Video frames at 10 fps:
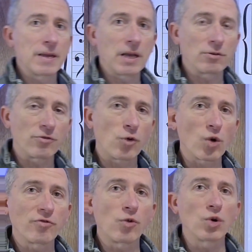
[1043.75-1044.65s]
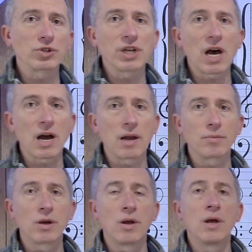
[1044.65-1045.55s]
In 4/4
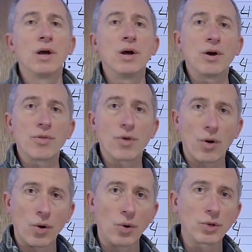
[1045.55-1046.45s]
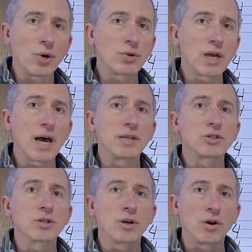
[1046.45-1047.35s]
time, the whole note
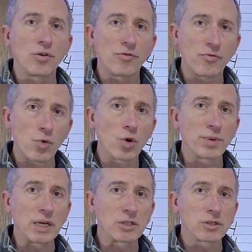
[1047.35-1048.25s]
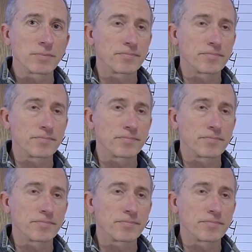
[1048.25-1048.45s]
gets 4 beats.